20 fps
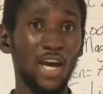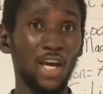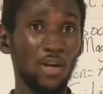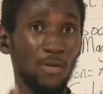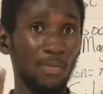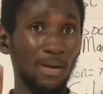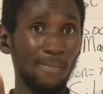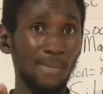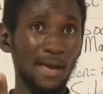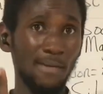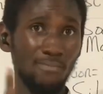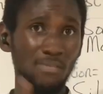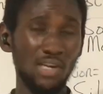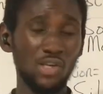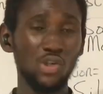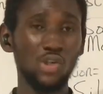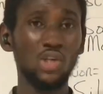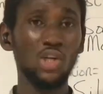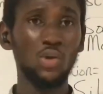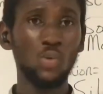Remember I
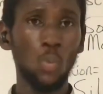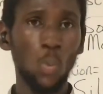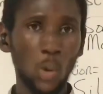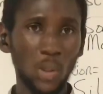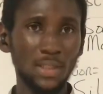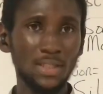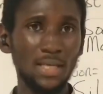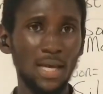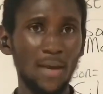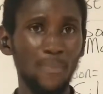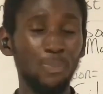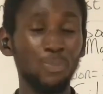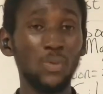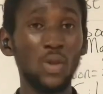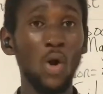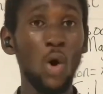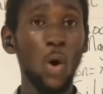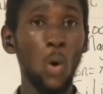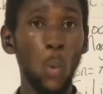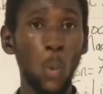mentioned water.
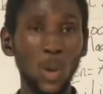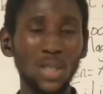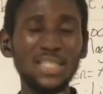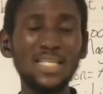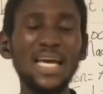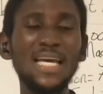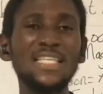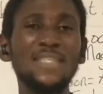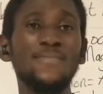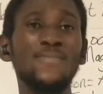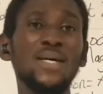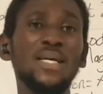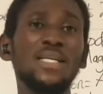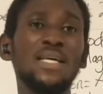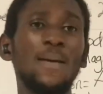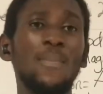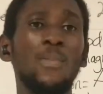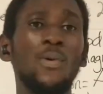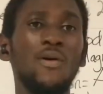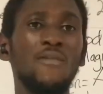Water is made
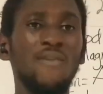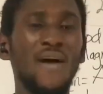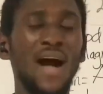up of